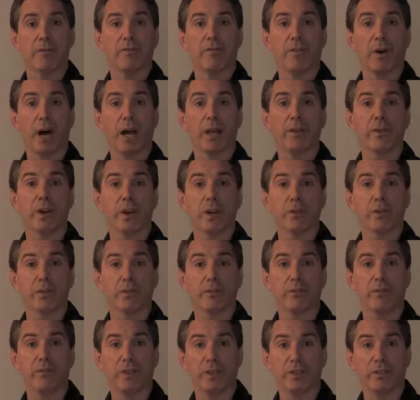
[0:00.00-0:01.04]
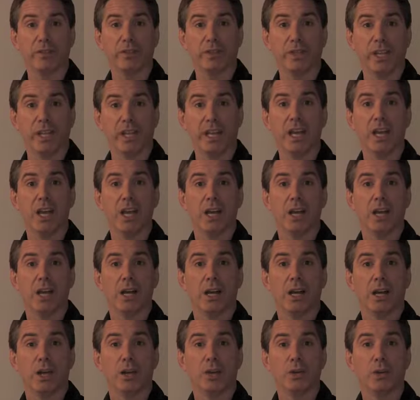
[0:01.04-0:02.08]

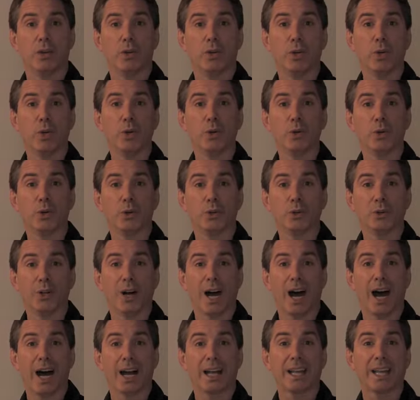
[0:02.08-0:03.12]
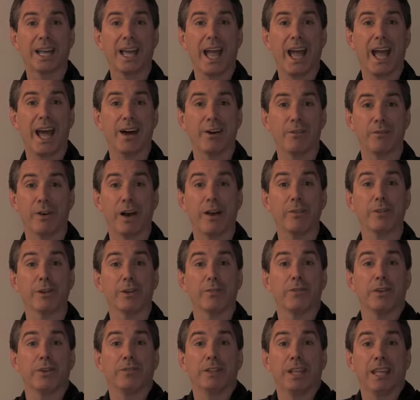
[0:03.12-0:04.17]

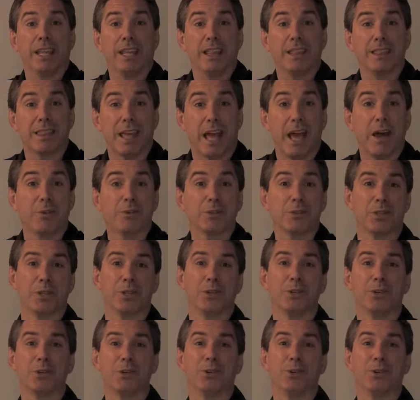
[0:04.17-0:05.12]
550,000